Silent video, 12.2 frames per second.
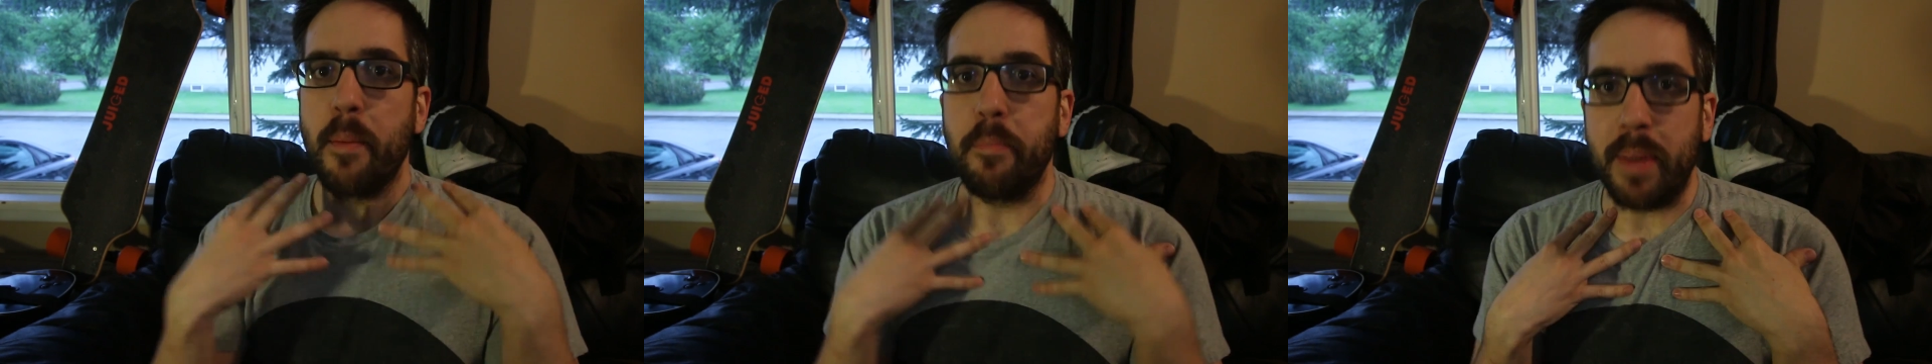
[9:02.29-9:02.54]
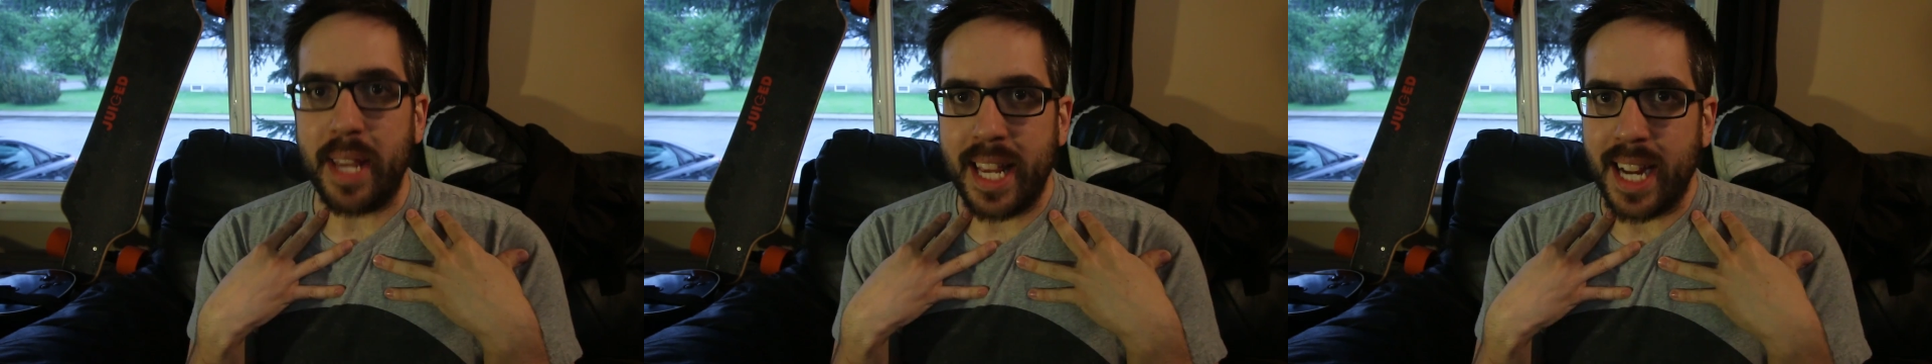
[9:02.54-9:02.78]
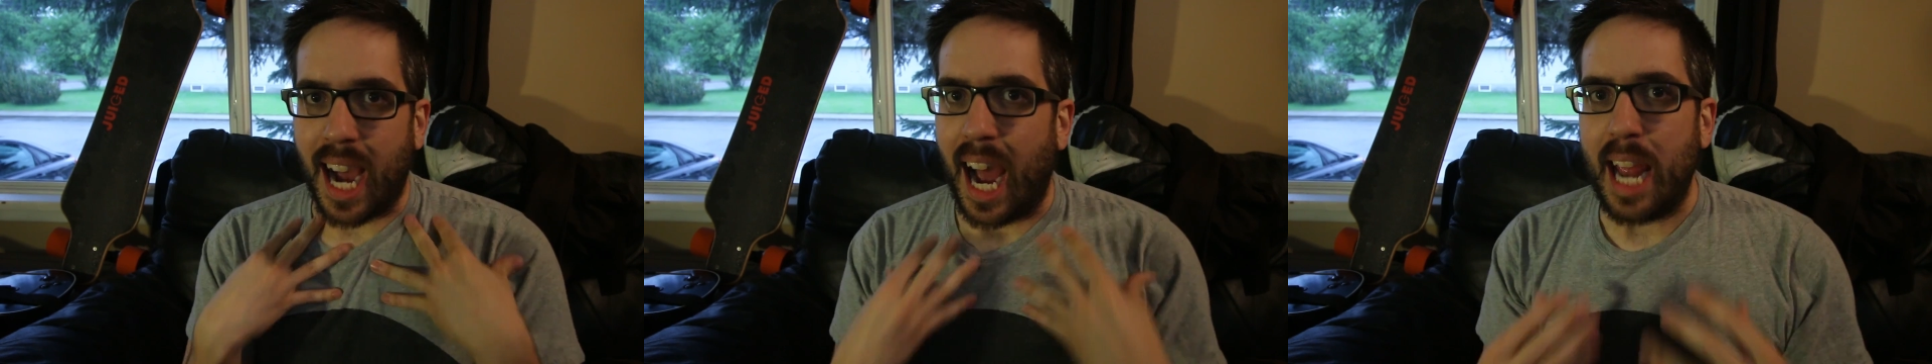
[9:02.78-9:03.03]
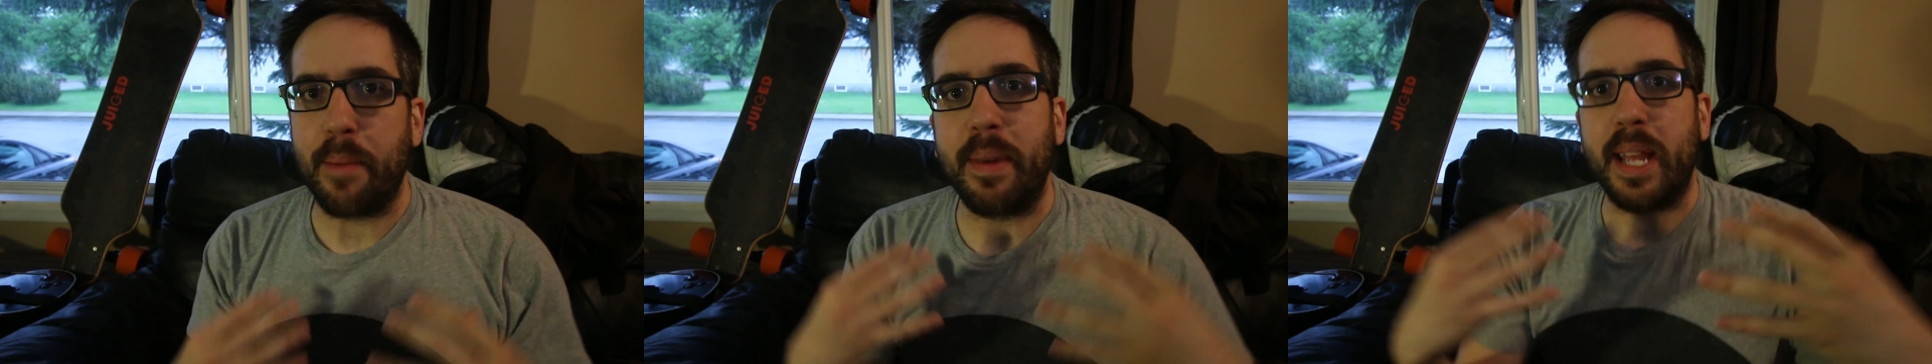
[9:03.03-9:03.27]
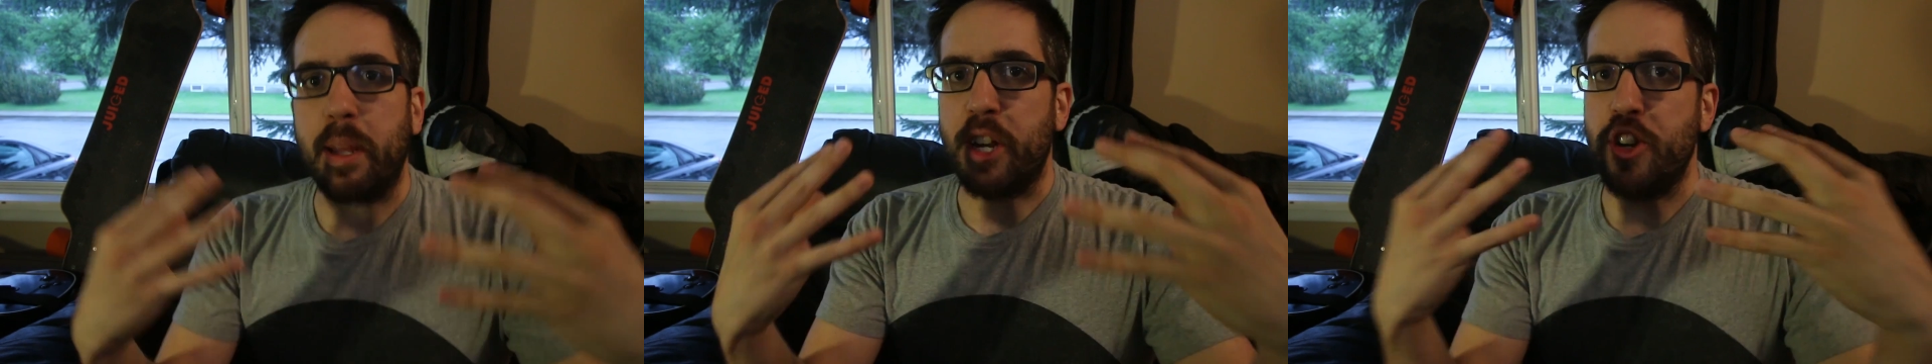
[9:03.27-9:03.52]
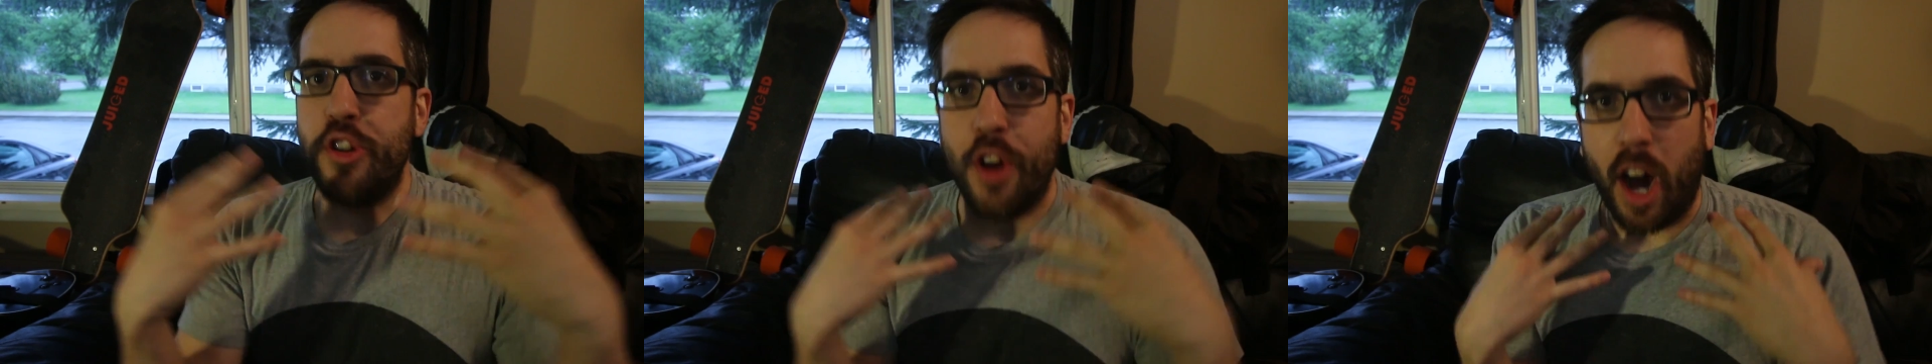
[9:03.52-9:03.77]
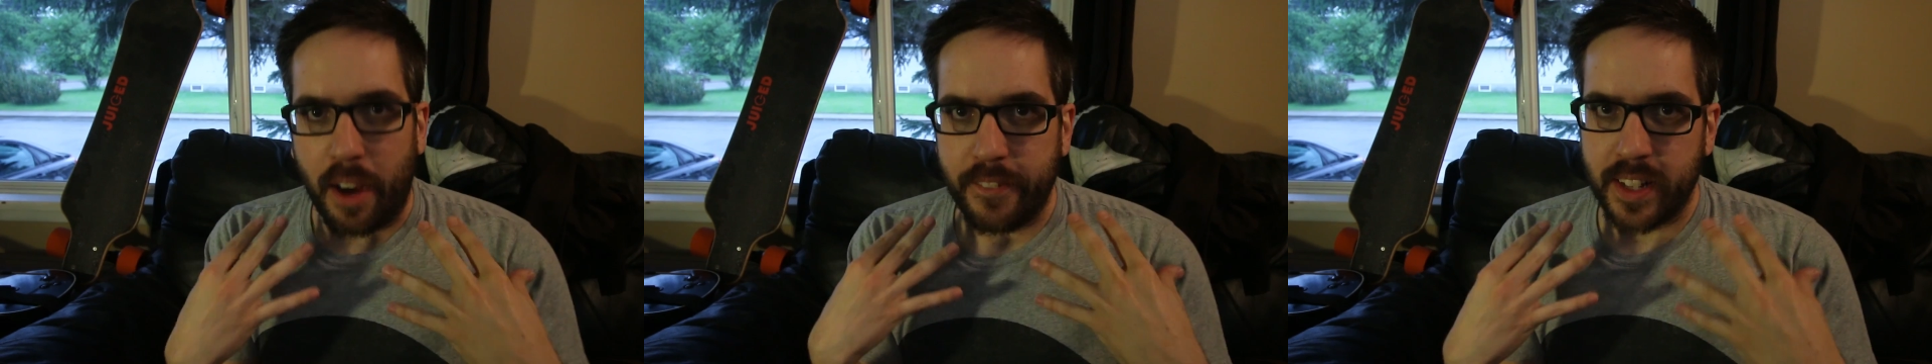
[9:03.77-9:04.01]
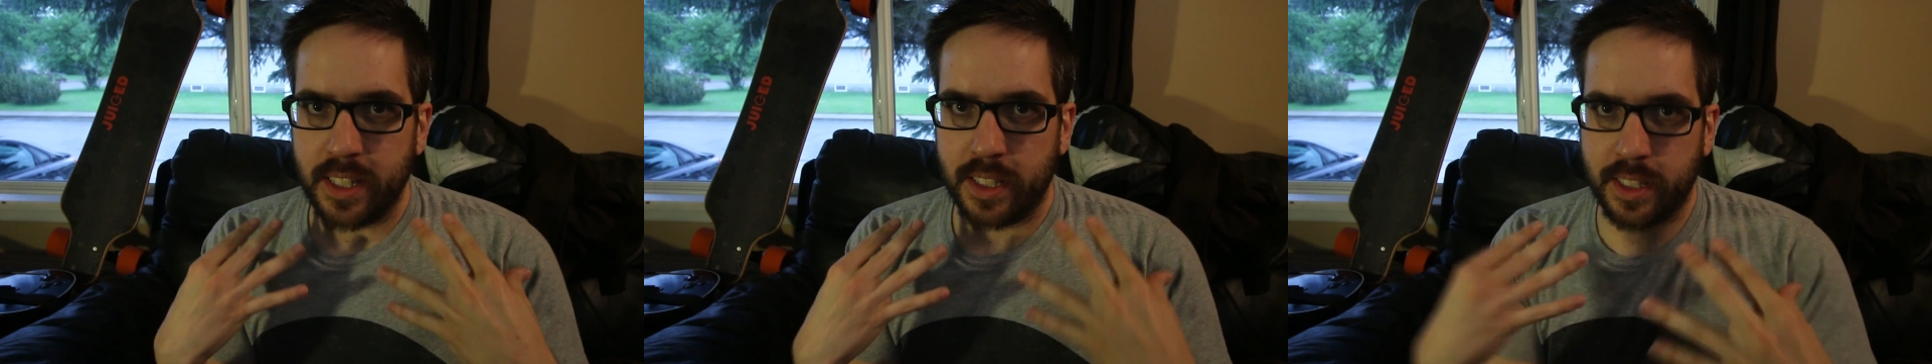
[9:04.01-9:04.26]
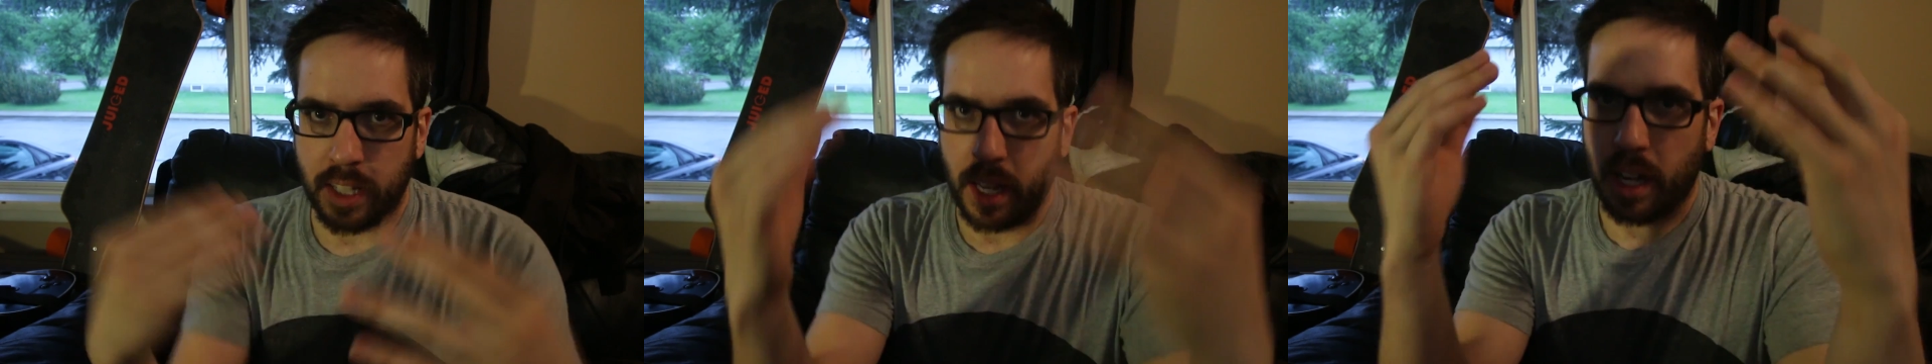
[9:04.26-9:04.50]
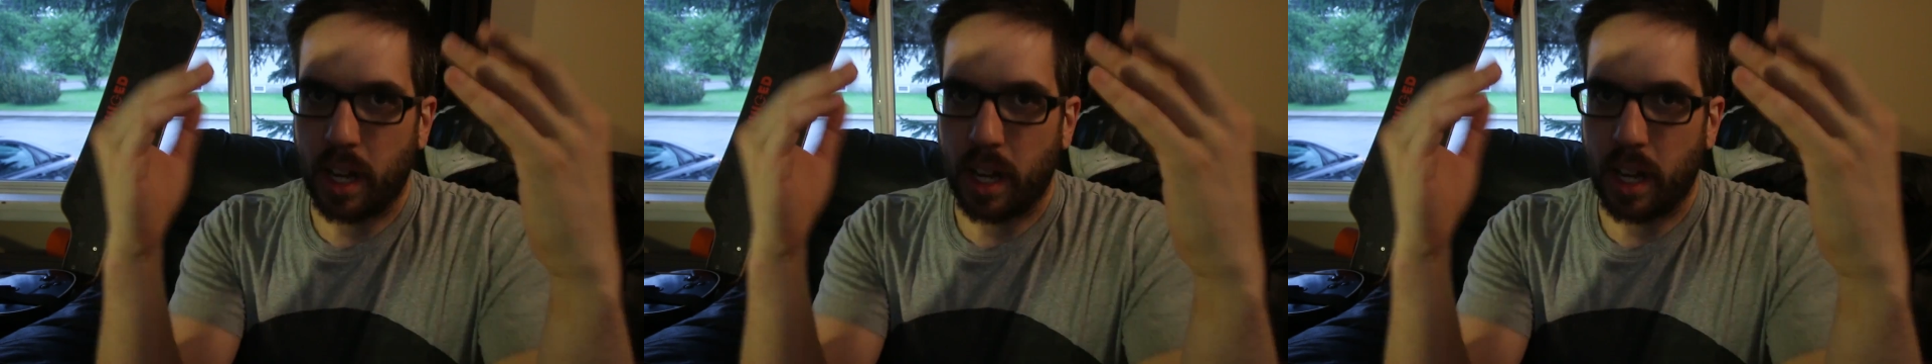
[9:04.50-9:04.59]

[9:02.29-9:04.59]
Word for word: I am a novice